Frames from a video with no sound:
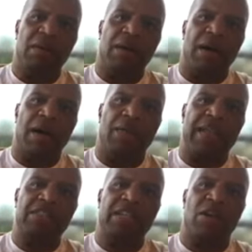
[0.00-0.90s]
Uh,
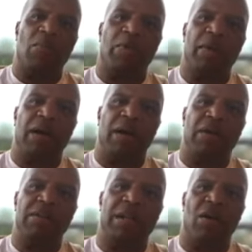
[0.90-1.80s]
that's Daryl uh,
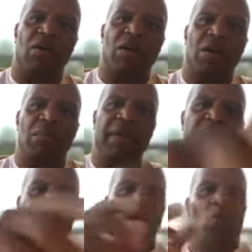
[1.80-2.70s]
Daryl
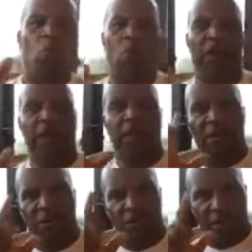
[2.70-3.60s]
Bennett. Uh,
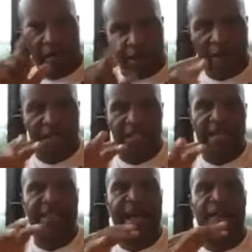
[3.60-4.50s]
internet
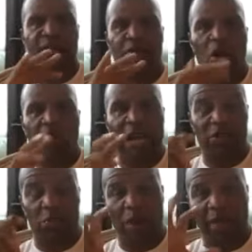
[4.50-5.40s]
check that. Hope
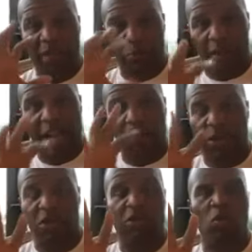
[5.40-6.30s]
Doctrine on Poverty. Print it out. Put
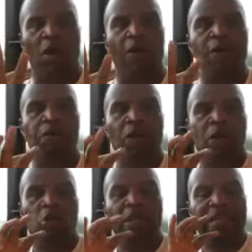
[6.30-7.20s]
it on your wall.
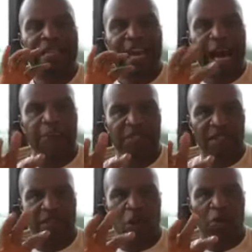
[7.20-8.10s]
You need the opposite
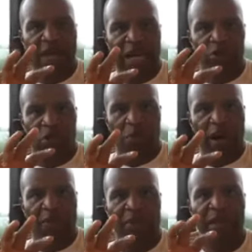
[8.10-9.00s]
of the Hope Doctrine on
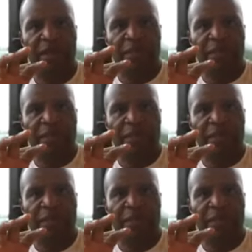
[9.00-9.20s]
Poverty.